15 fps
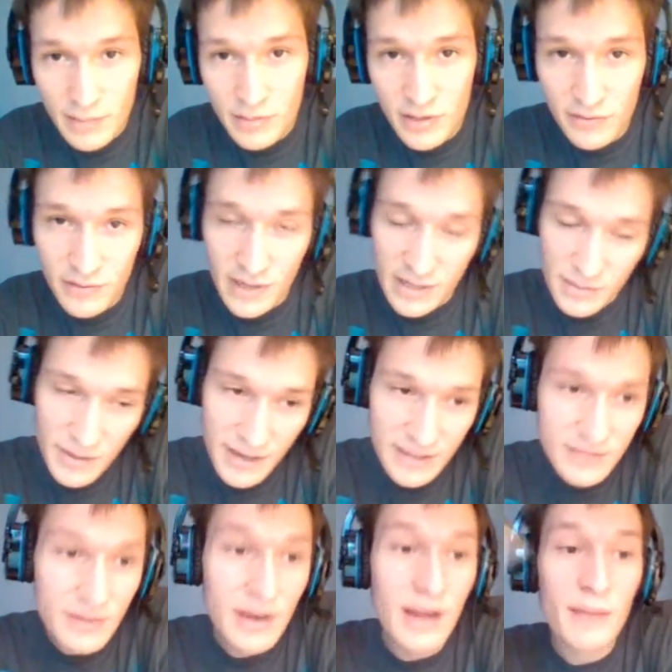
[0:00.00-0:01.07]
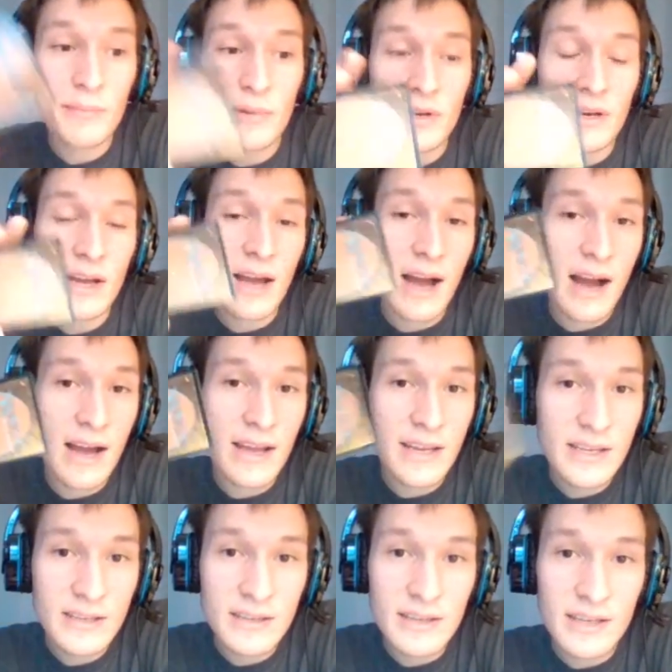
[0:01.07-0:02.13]
of flashbacks. But
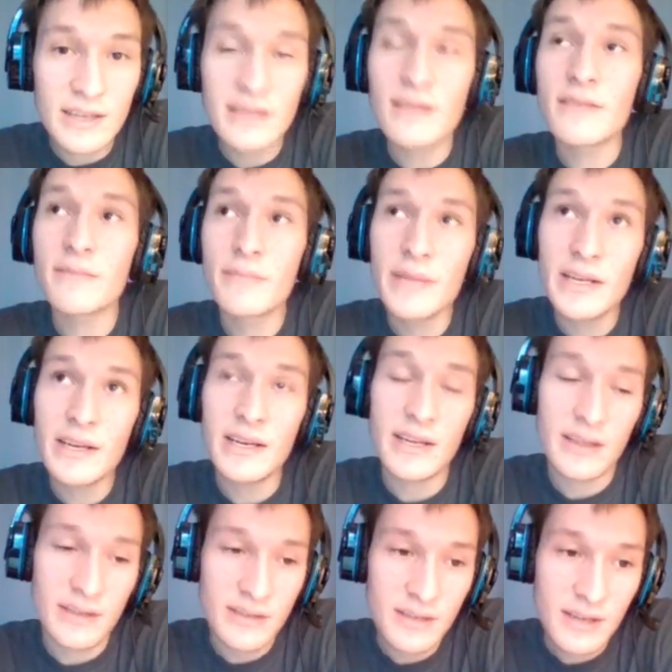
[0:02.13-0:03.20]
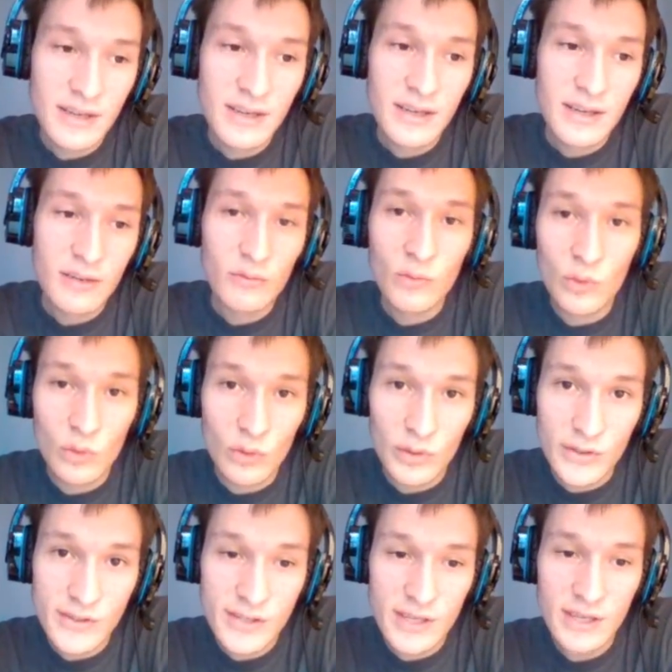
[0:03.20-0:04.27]
in intermediate
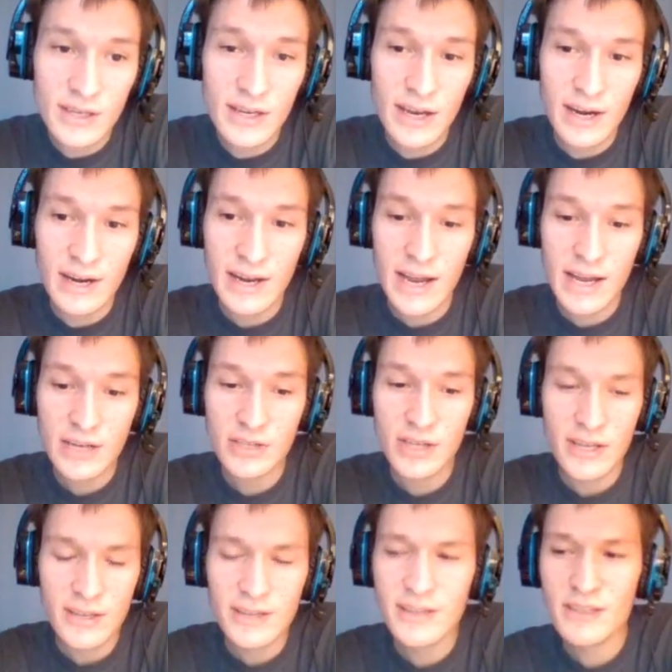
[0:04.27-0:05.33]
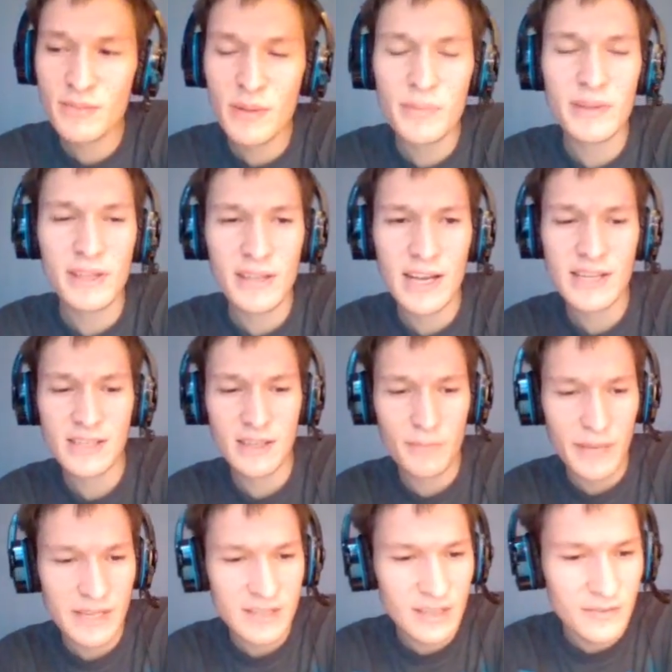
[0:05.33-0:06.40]
rules, actually, I think this might be the last of the
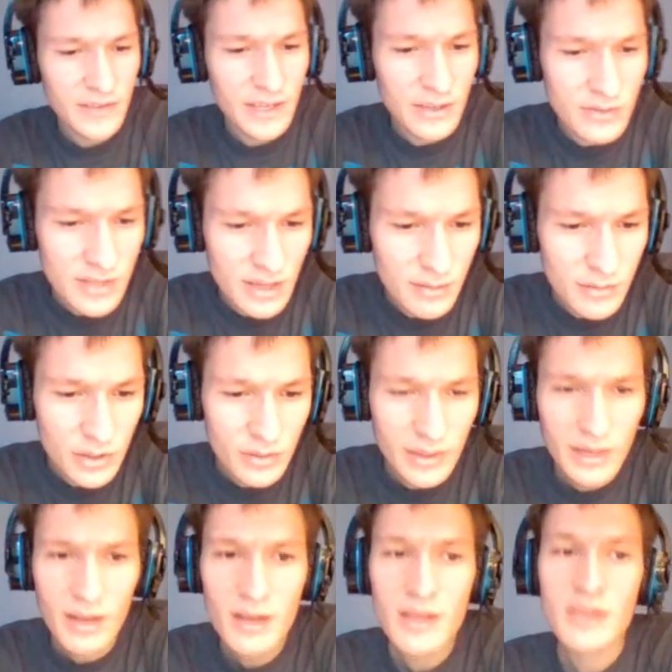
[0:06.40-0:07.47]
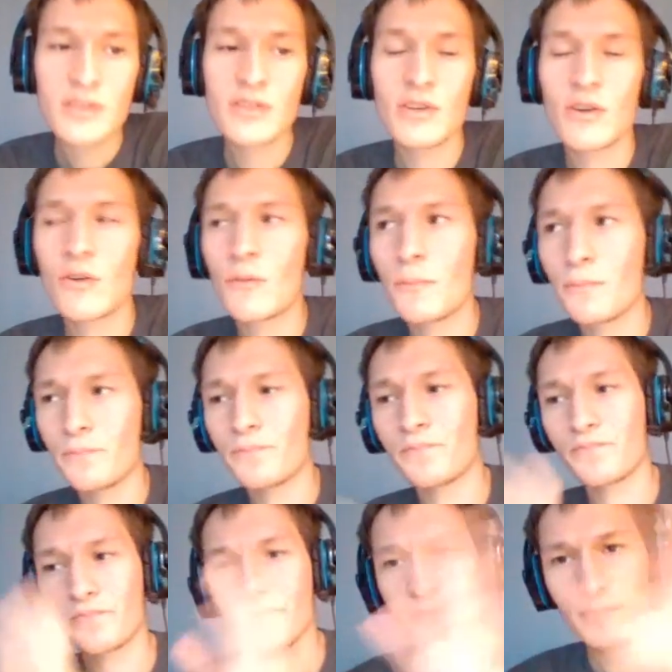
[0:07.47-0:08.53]
basic videos that I'm doing. So
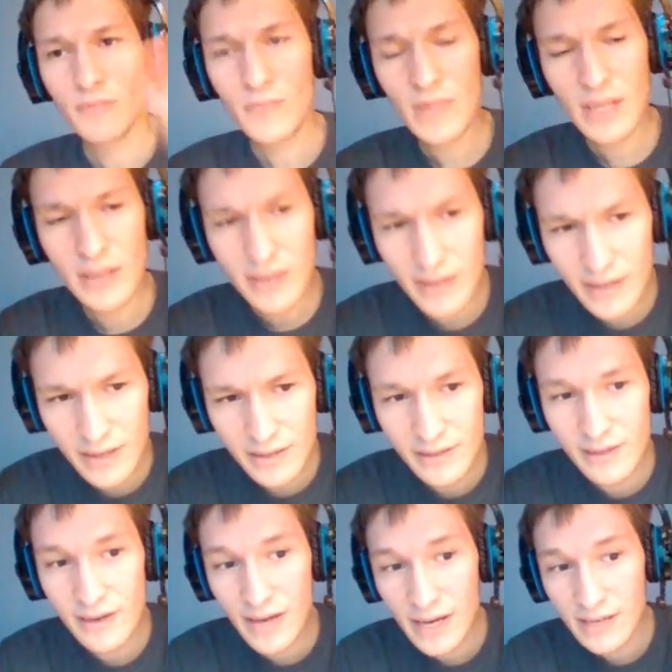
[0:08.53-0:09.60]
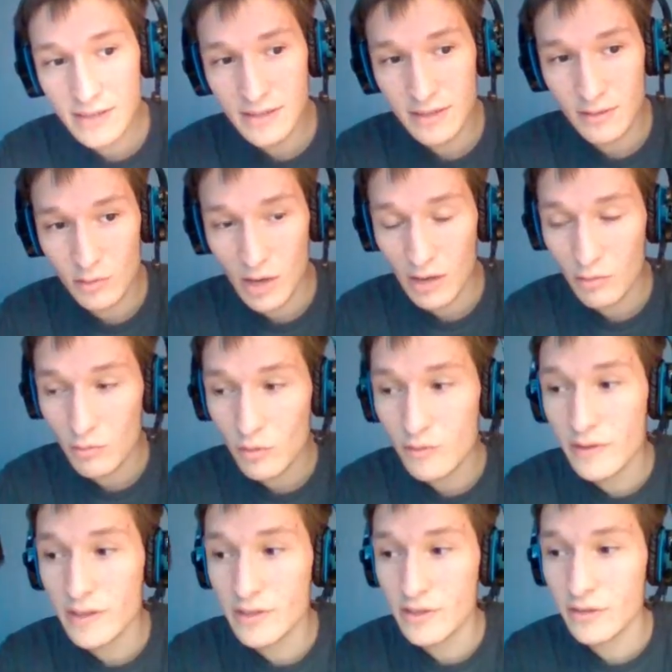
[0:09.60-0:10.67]
the next, I'll move
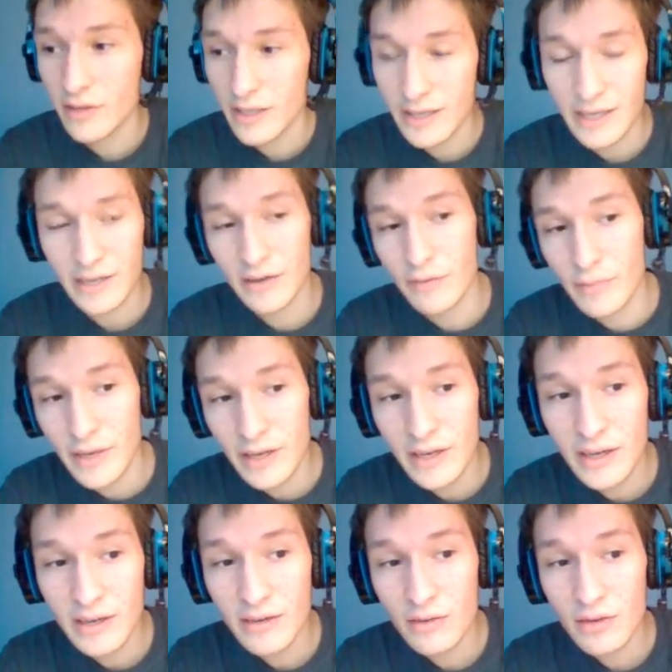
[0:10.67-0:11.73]
into like intermediate